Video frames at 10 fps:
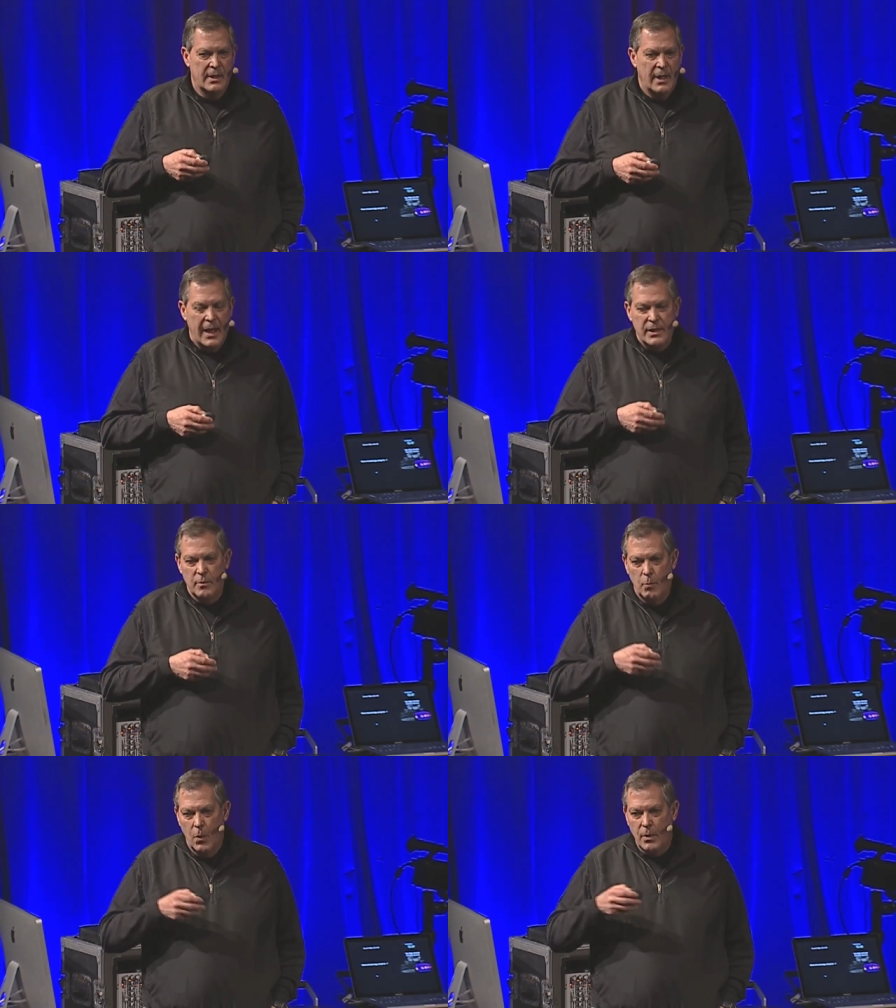And the
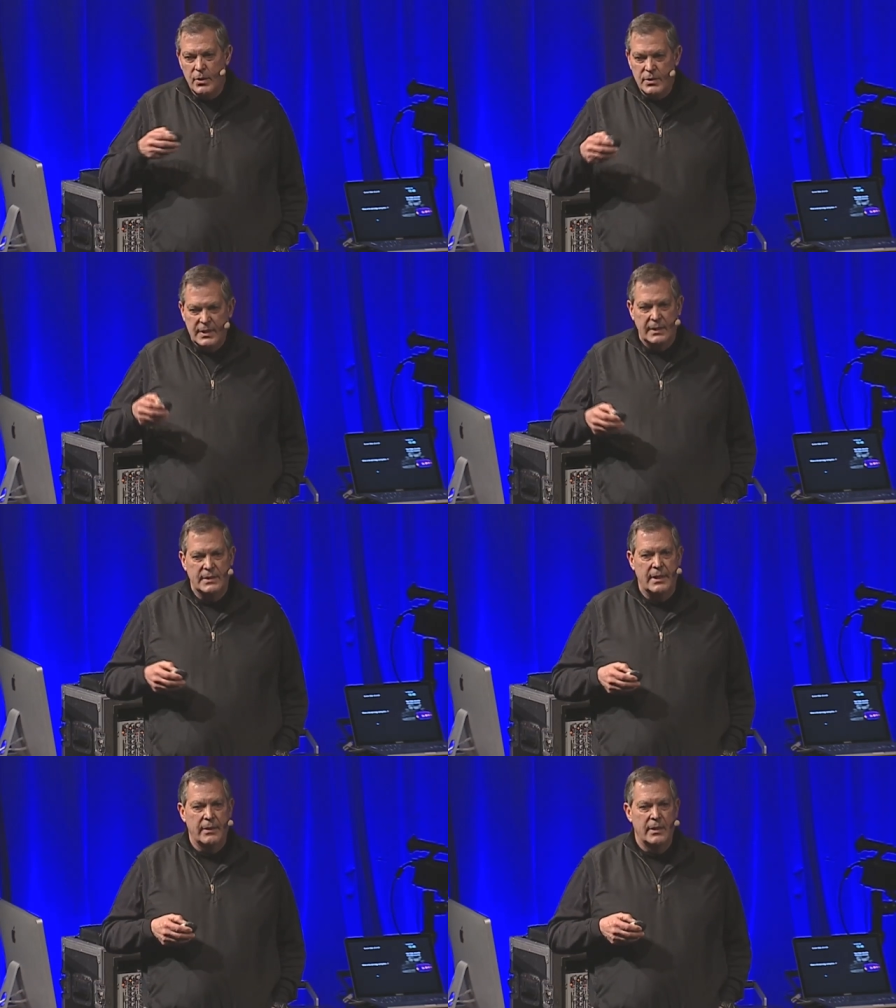more
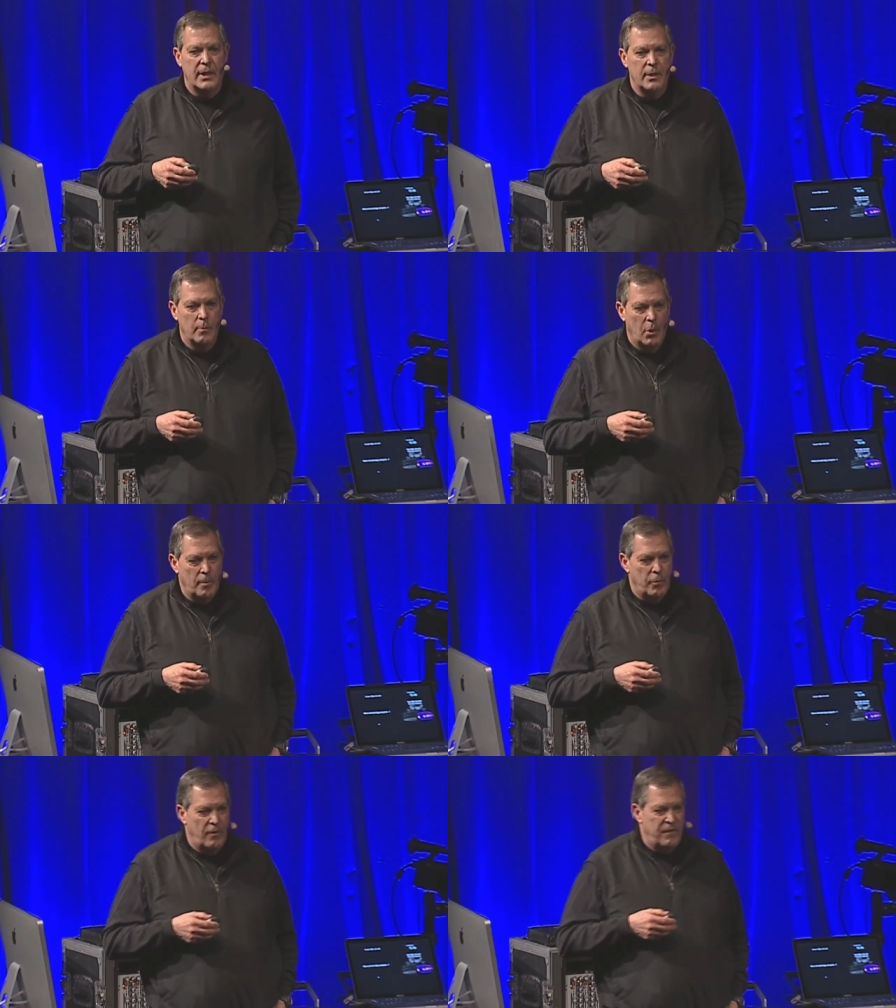utilitarian and the more
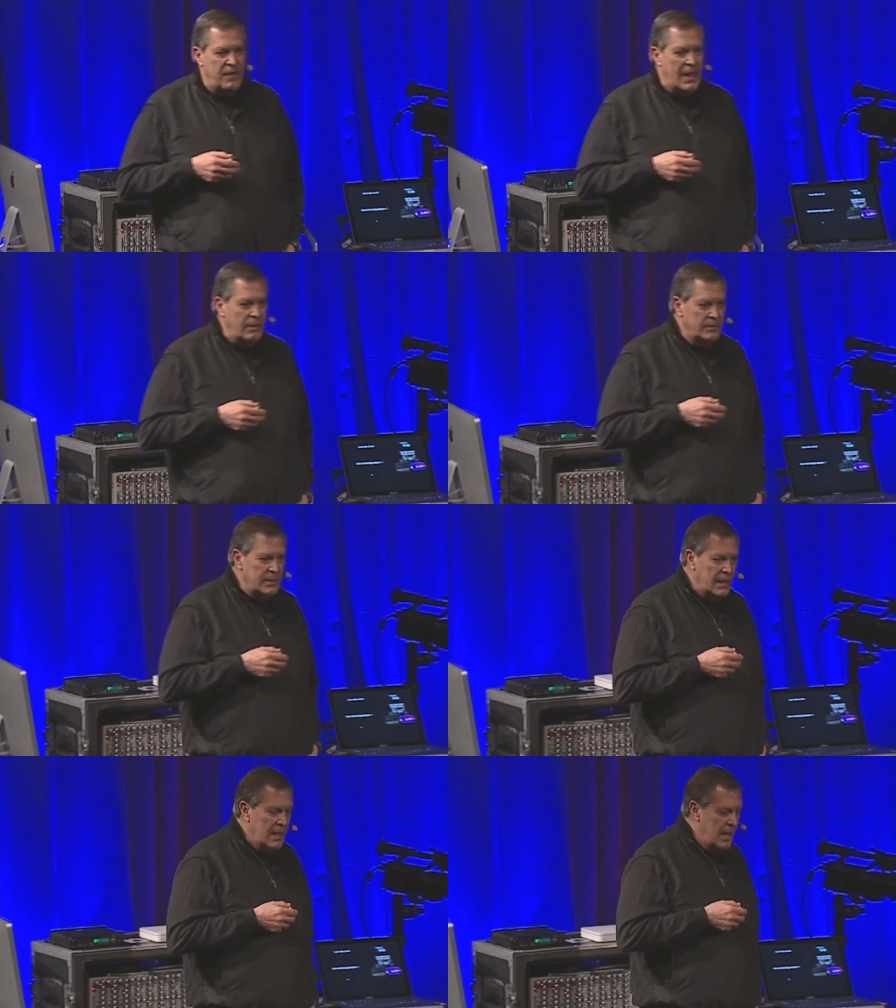profound
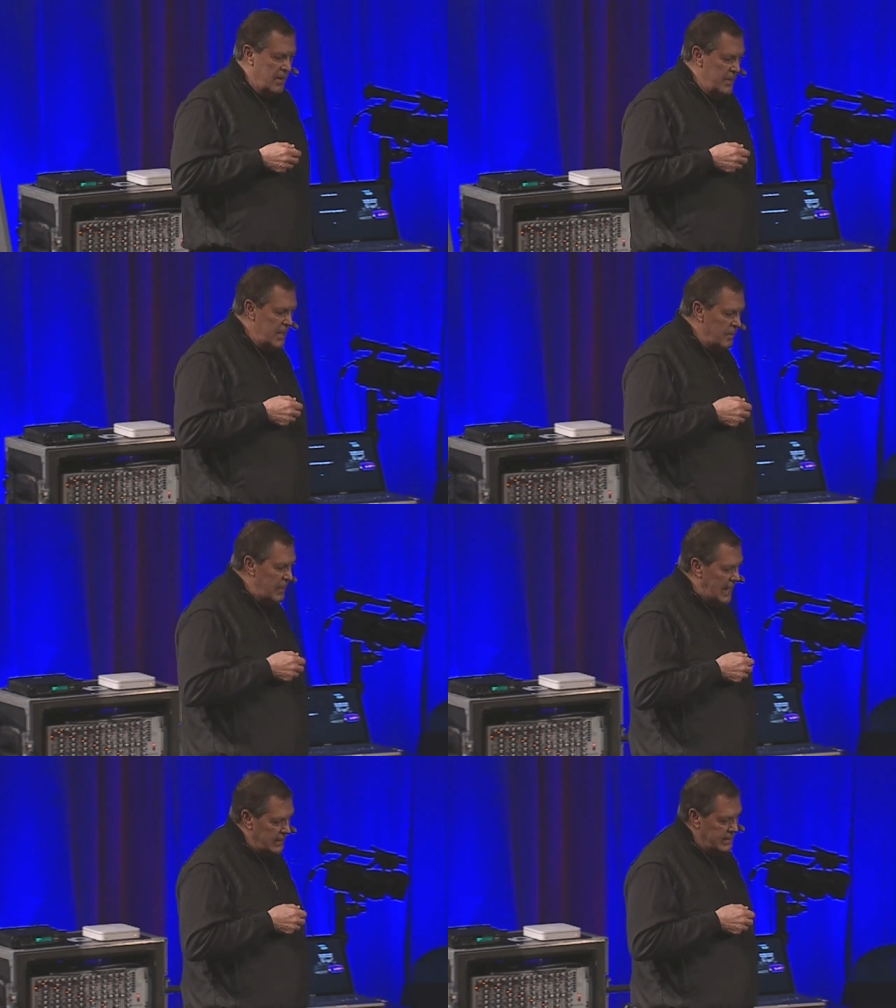the
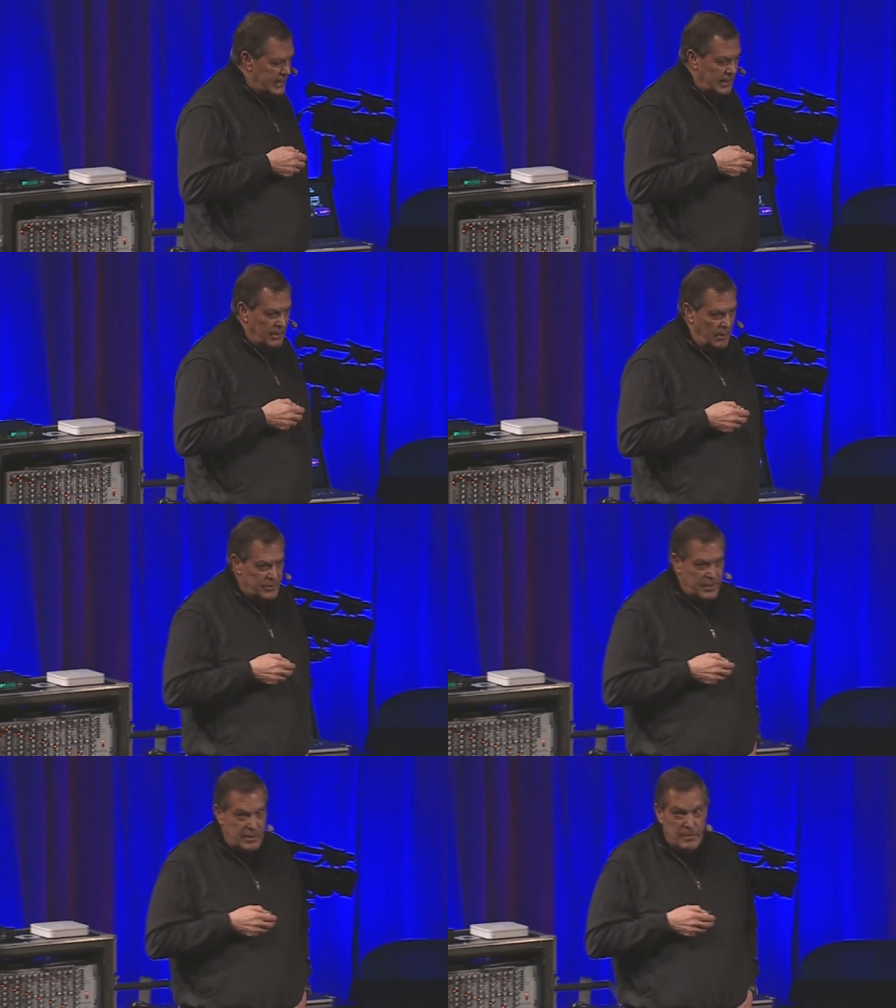impact of the
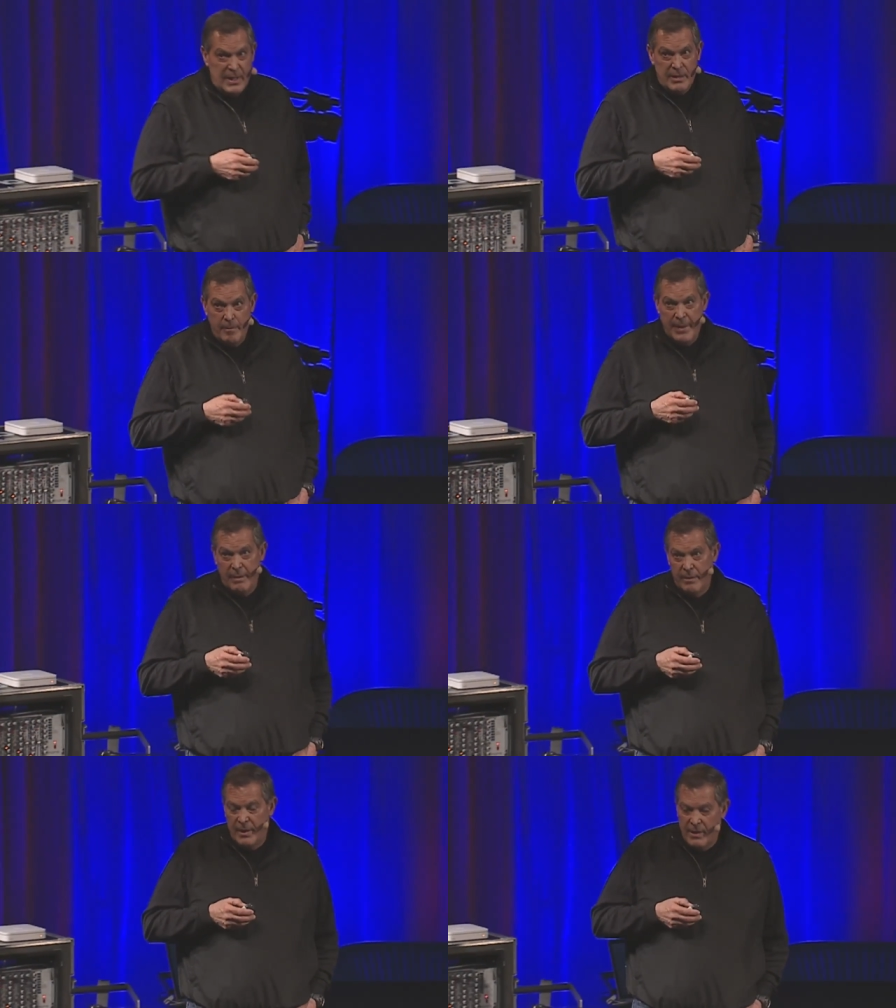technology can be, the
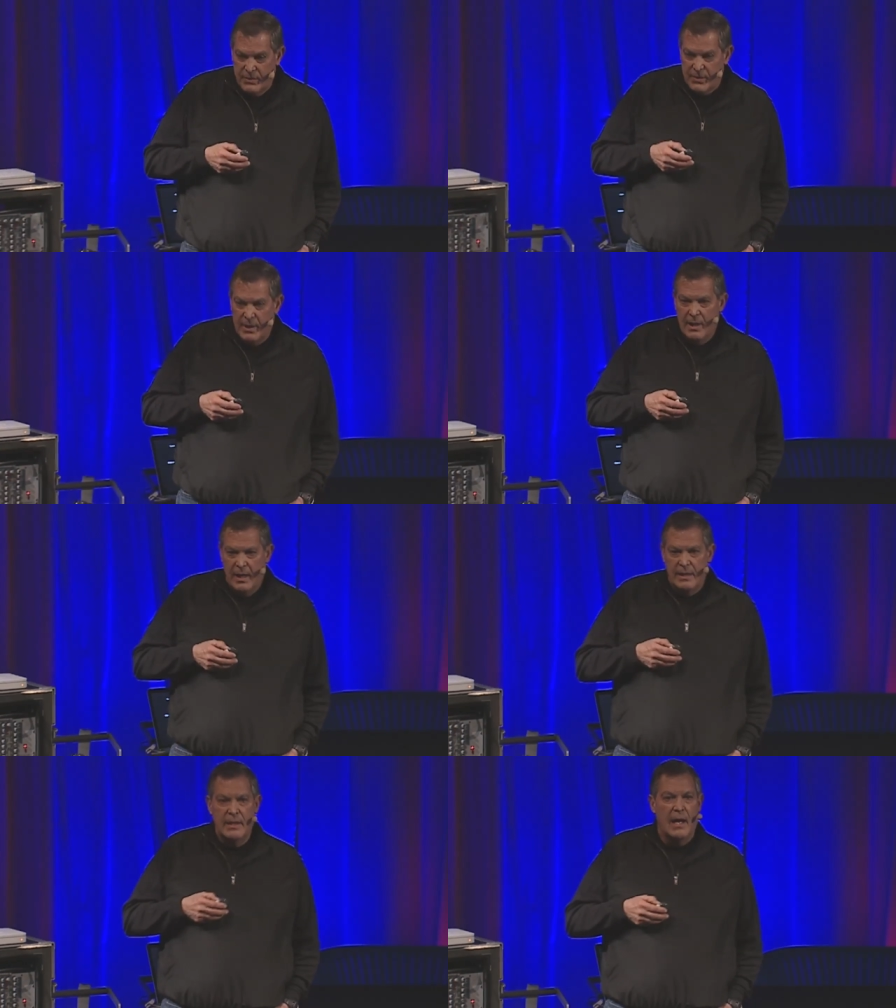better it is
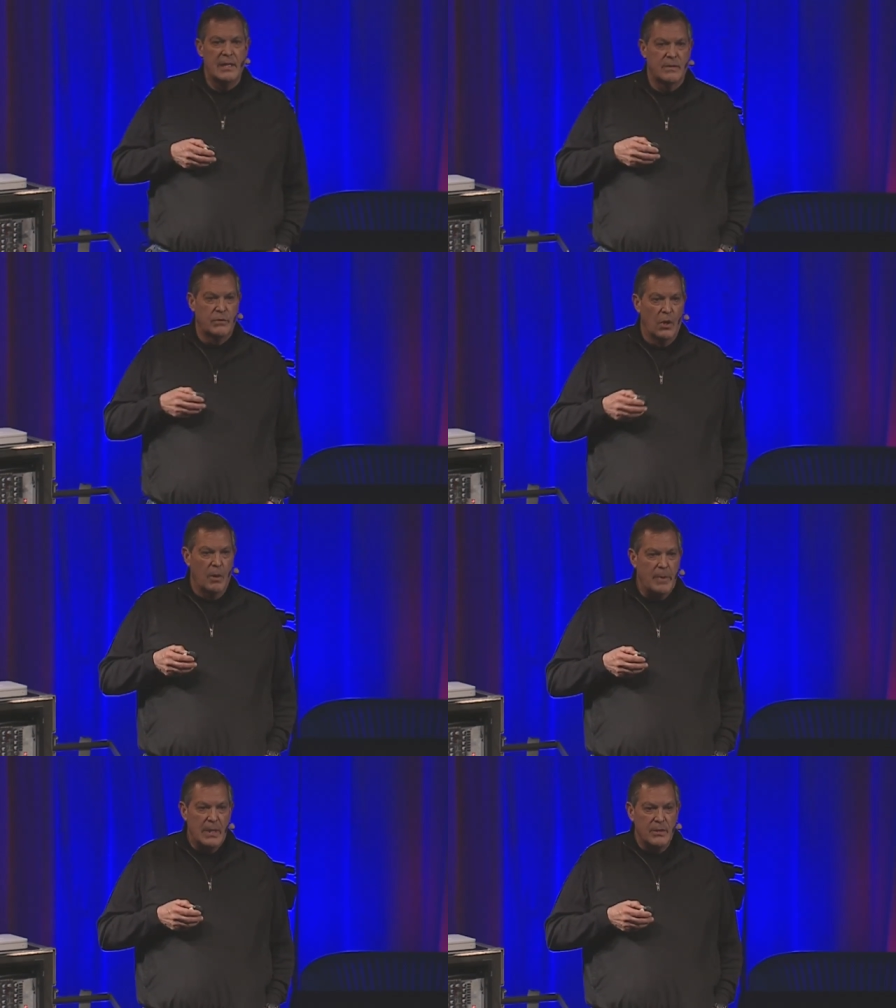in the eyes of
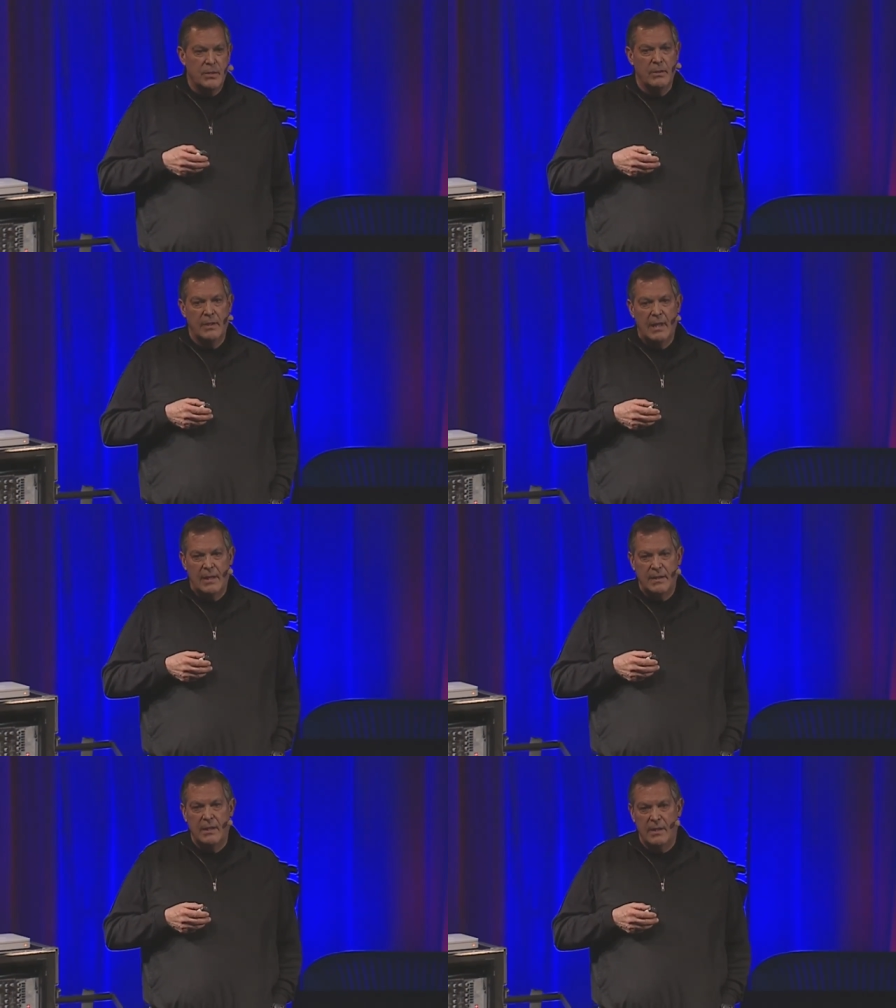DARPA, and certainly, I
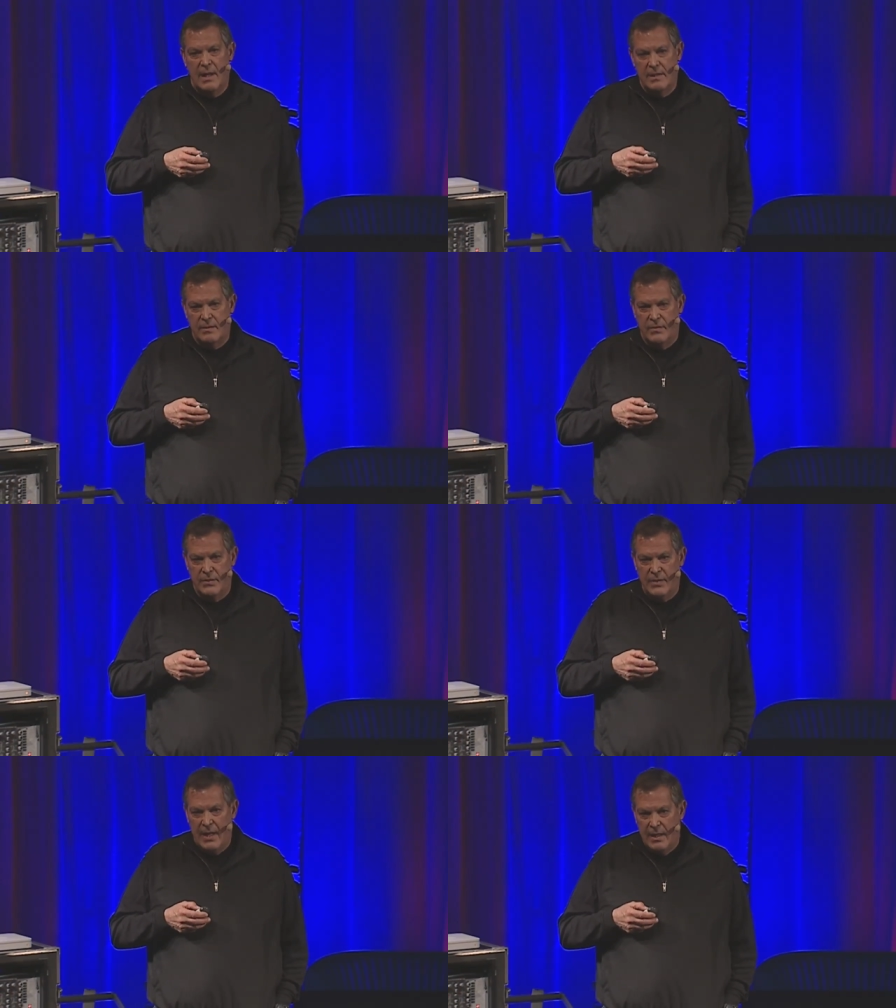think, in the eyes of
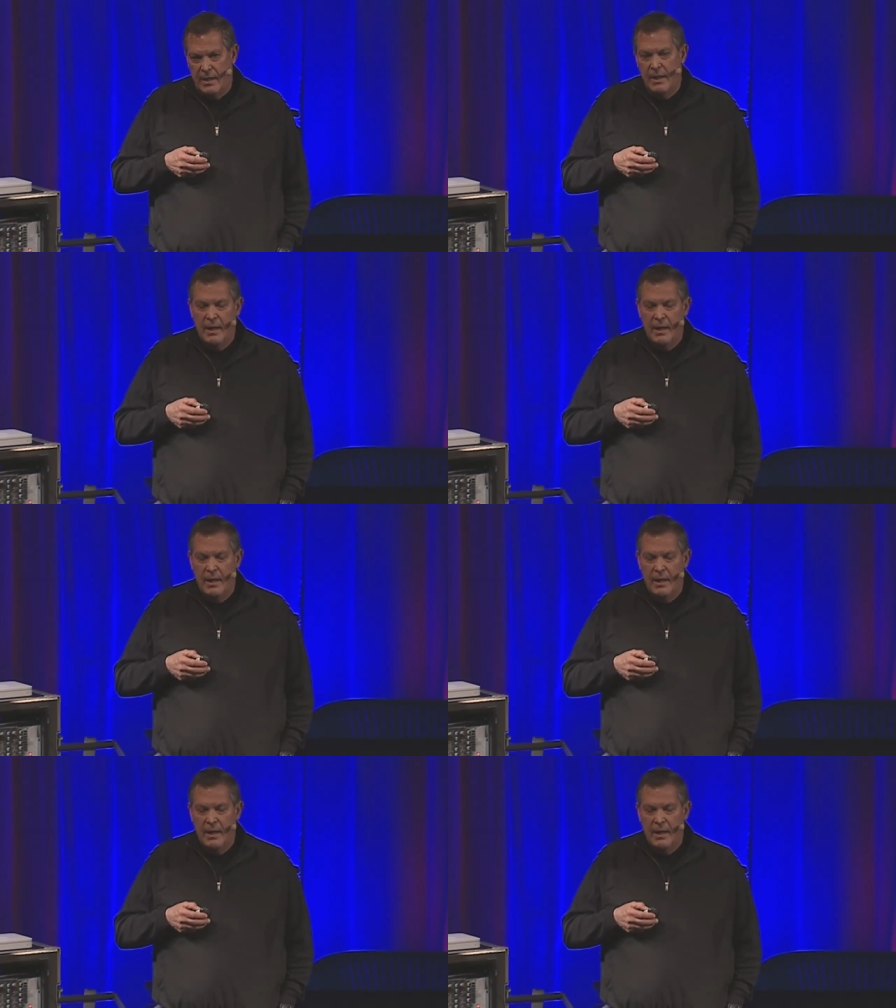society,